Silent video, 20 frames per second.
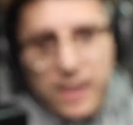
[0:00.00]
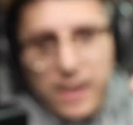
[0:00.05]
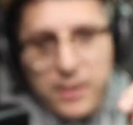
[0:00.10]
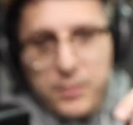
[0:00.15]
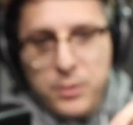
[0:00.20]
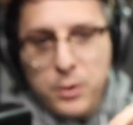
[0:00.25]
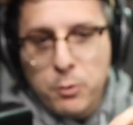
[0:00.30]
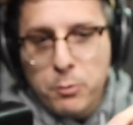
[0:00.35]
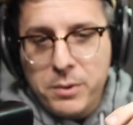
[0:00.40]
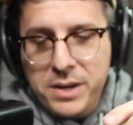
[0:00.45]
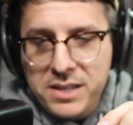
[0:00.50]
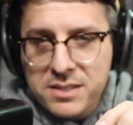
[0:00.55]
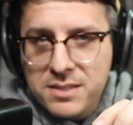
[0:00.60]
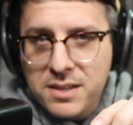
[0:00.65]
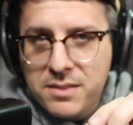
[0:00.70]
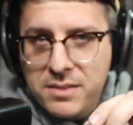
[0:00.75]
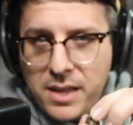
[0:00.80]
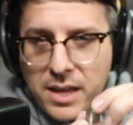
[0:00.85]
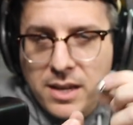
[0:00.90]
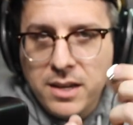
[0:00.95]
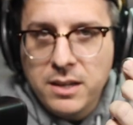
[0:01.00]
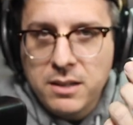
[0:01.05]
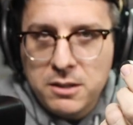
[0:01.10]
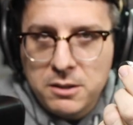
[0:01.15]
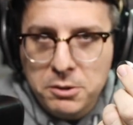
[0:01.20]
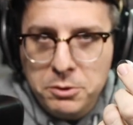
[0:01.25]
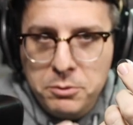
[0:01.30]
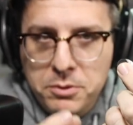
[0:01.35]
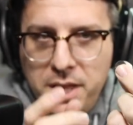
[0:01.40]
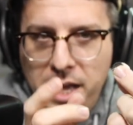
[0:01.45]
And the reason they
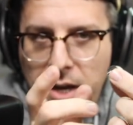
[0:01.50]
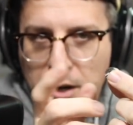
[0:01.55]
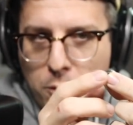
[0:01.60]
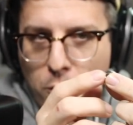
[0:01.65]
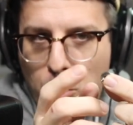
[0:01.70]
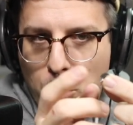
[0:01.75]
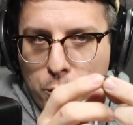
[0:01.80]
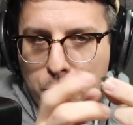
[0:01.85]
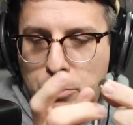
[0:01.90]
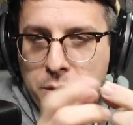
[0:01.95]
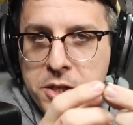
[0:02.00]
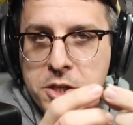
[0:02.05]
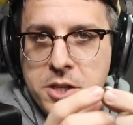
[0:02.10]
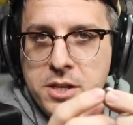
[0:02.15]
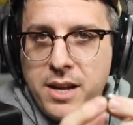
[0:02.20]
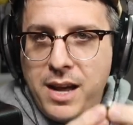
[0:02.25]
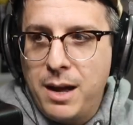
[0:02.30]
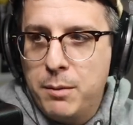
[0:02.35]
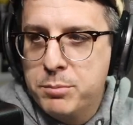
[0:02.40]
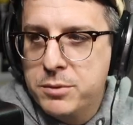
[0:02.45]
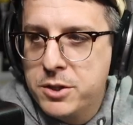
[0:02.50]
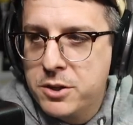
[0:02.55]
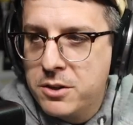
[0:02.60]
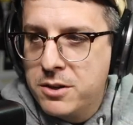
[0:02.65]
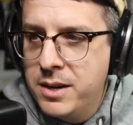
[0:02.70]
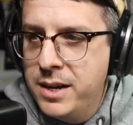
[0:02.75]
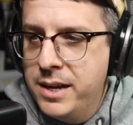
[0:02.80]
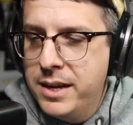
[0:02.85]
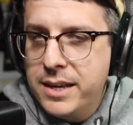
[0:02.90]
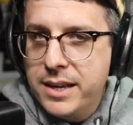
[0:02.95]
include that 1/4 inch
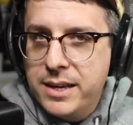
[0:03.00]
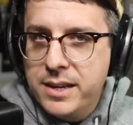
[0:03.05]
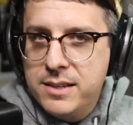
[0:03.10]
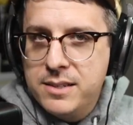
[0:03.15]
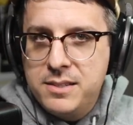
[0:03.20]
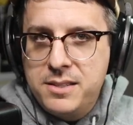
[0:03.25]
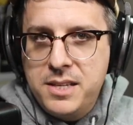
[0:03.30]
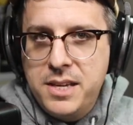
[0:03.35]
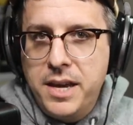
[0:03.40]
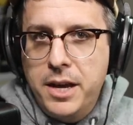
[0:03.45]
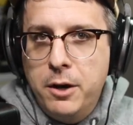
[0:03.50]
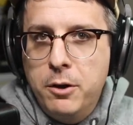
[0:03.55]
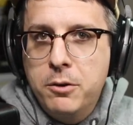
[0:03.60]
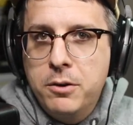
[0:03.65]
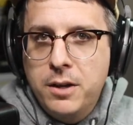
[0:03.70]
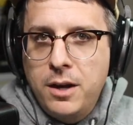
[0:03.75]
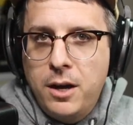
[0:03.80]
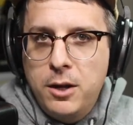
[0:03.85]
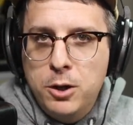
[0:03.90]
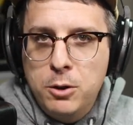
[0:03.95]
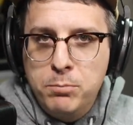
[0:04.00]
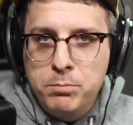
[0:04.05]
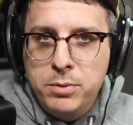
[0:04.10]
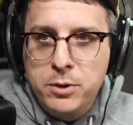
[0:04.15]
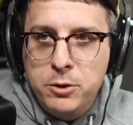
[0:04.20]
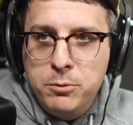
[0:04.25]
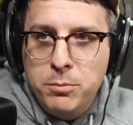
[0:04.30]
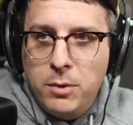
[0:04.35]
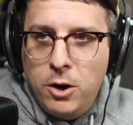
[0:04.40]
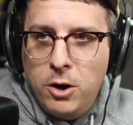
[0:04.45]
adapter is the Elgato
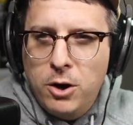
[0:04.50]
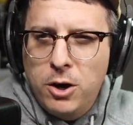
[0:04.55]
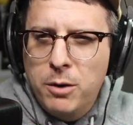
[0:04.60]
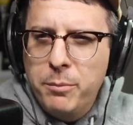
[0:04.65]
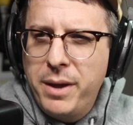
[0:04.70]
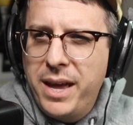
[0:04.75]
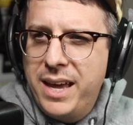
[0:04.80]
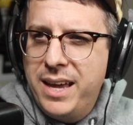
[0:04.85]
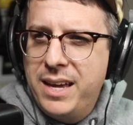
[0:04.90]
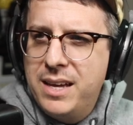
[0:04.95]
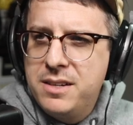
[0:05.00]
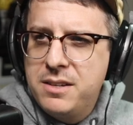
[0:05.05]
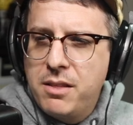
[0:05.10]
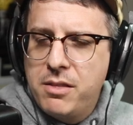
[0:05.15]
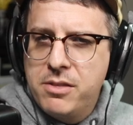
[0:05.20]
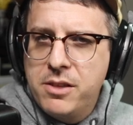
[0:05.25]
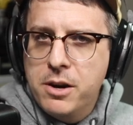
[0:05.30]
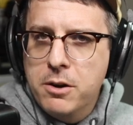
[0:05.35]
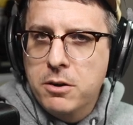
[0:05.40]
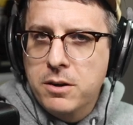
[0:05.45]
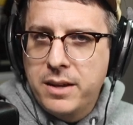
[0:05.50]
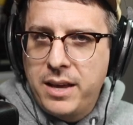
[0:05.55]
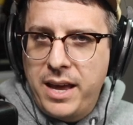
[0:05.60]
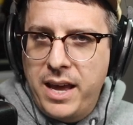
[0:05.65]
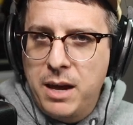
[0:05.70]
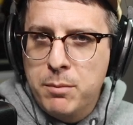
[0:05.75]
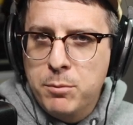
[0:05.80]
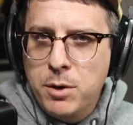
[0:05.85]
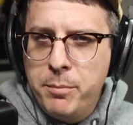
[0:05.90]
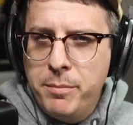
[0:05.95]
boom arm and their
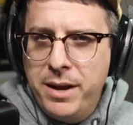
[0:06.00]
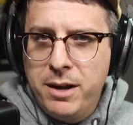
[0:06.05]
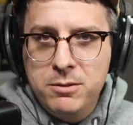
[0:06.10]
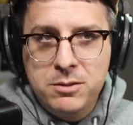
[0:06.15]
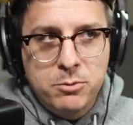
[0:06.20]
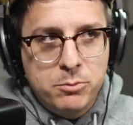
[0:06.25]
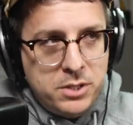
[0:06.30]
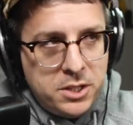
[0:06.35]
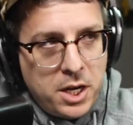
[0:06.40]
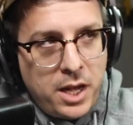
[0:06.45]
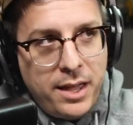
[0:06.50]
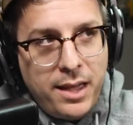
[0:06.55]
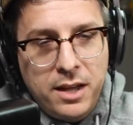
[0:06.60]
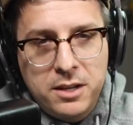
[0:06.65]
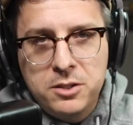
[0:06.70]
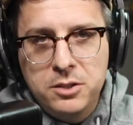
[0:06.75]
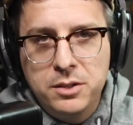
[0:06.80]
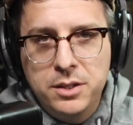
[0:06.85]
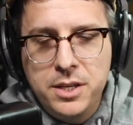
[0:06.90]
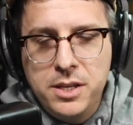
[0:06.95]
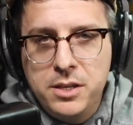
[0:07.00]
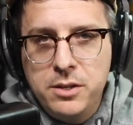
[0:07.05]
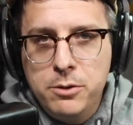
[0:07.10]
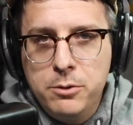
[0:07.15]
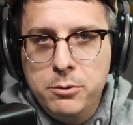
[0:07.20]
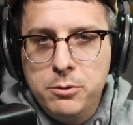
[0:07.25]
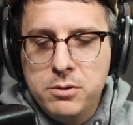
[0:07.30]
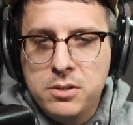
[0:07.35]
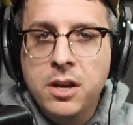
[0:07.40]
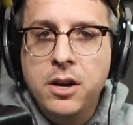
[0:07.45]
camera mounts, which I actually
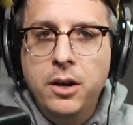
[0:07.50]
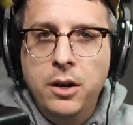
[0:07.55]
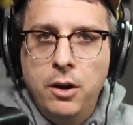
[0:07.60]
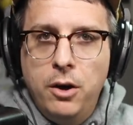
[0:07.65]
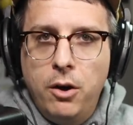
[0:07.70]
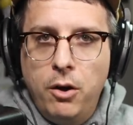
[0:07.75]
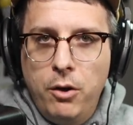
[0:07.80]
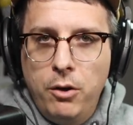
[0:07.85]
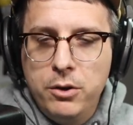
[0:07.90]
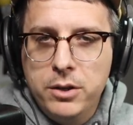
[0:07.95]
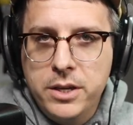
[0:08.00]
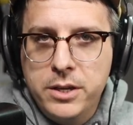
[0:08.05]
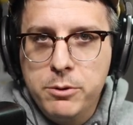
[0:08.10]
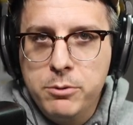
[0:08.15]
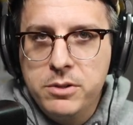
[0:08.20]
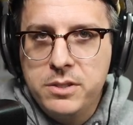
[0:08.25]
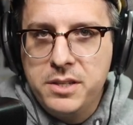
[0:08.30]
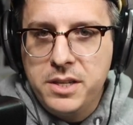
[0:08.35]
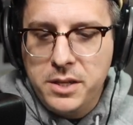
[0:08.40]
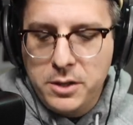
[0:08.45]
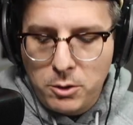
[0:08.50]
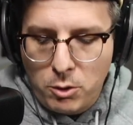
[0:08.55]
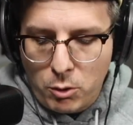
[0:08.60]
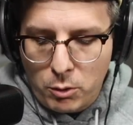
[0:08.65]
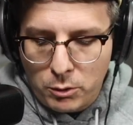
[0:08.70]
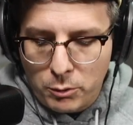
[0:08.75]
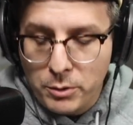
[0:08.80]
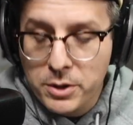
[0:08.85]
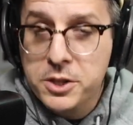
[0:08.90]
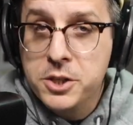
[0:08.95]
use, all use the
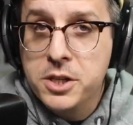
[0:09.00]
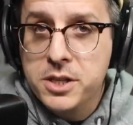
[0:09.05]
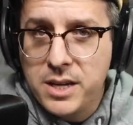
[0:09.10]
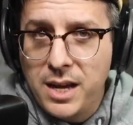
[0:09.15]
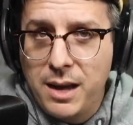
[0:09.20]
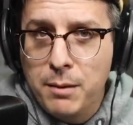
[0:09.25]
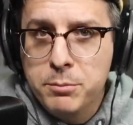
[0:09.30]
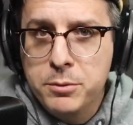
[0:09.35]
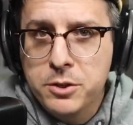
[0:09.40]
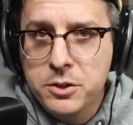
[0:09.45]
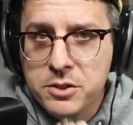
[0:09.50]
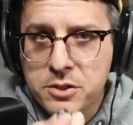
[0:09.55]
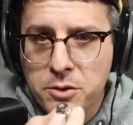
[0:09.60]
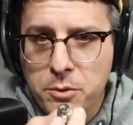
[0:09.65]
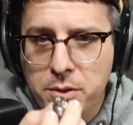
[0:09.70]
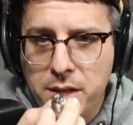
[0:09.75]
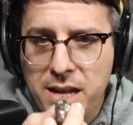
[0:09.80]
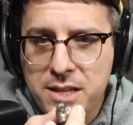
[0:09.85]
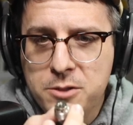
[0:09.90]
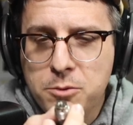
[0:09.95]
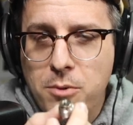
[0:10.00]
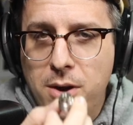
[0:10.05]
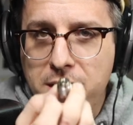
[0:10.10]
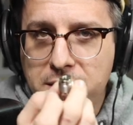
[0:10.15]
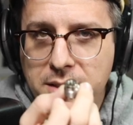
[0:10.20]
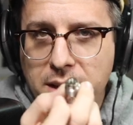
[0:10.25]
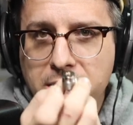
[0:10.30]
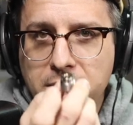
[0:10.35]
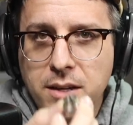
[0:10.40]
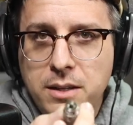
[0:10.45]
1/4 inch adapter, so that's why
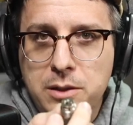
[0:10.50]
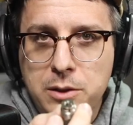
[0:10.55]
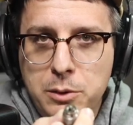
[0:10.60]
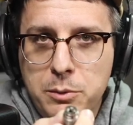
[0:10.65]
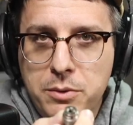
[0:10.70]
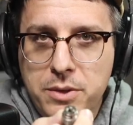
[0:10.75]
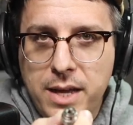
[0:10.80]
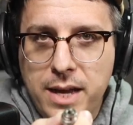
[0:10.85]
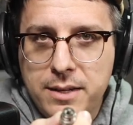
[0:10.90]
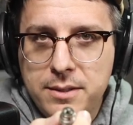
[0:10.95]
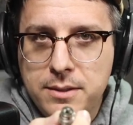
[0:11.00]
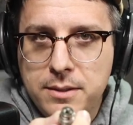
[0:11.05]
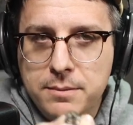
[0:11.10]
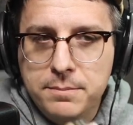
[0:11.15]
they include that.